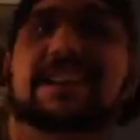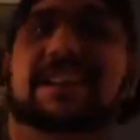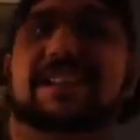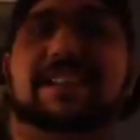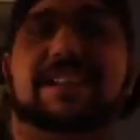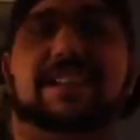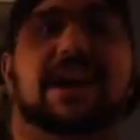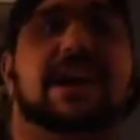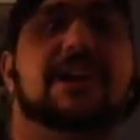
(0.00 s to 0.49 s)

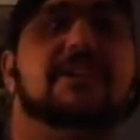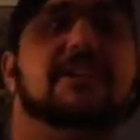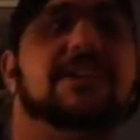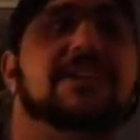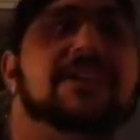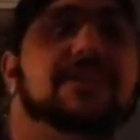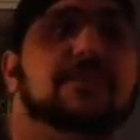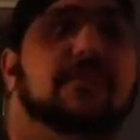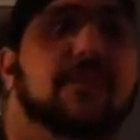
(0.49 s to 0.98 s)
is now
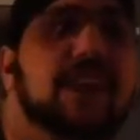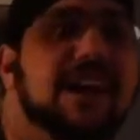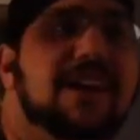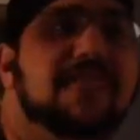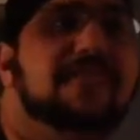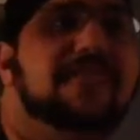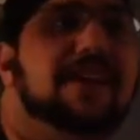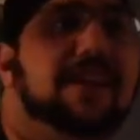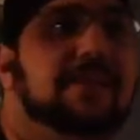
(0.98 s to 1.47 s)
in the
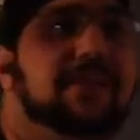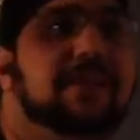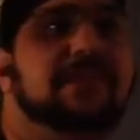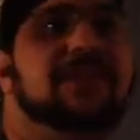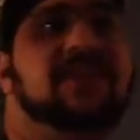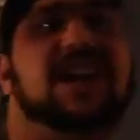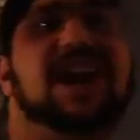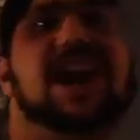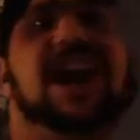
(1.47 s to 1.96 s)
Wyatt family,
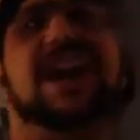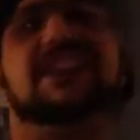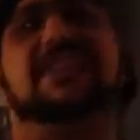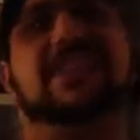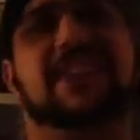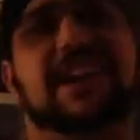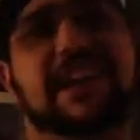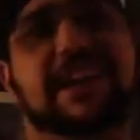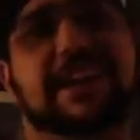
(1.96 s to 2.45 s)
which I
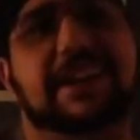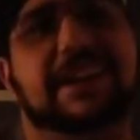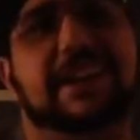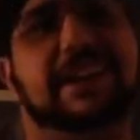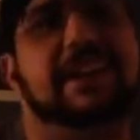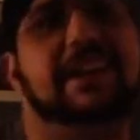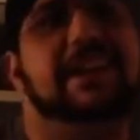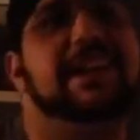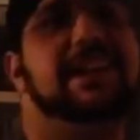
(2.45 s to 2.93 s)

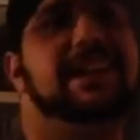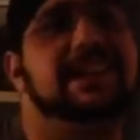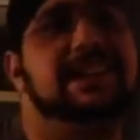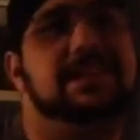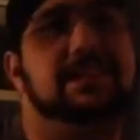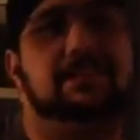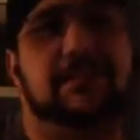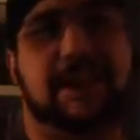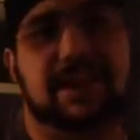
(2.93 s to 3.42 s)
think
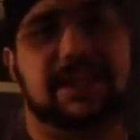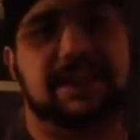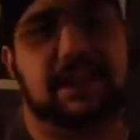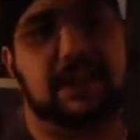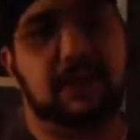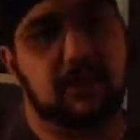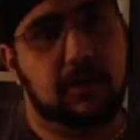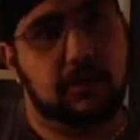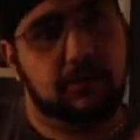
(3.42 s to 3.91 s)
is
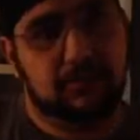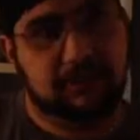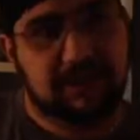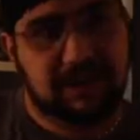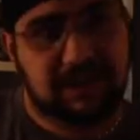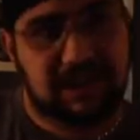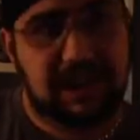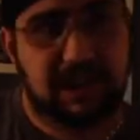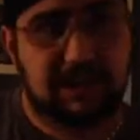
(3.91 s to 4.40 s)
amazing. We'll
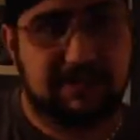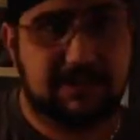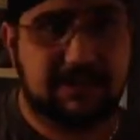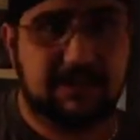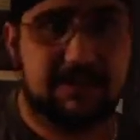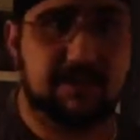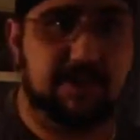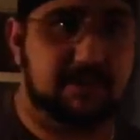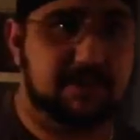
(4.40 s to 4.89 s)
see how
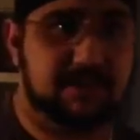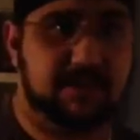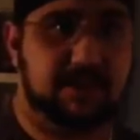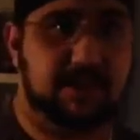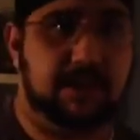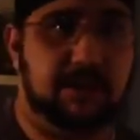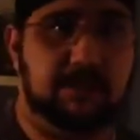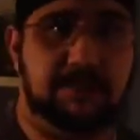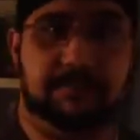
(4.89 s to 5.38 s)
this goes,
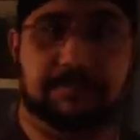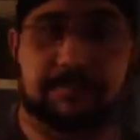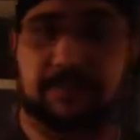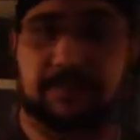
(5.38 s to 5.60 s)
though.